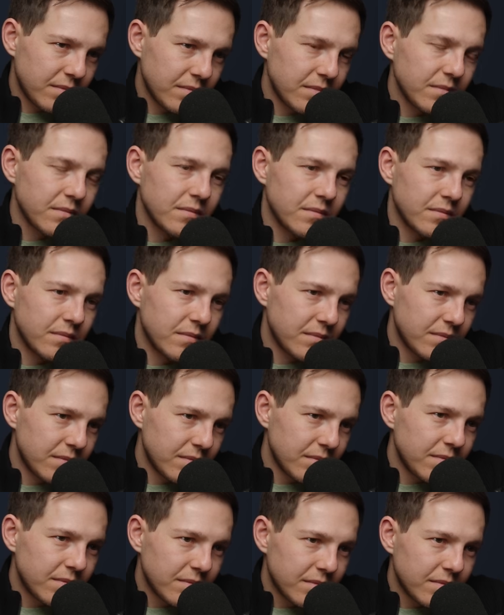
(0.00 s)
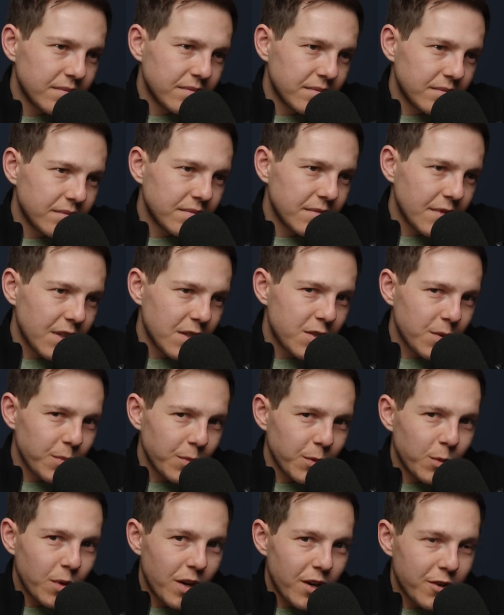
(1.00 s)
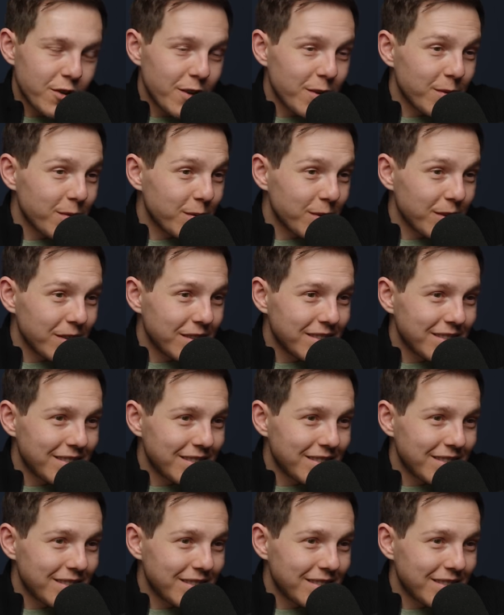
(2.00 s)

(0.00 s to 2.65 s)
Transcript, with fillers: Hmm. Something to watch out for.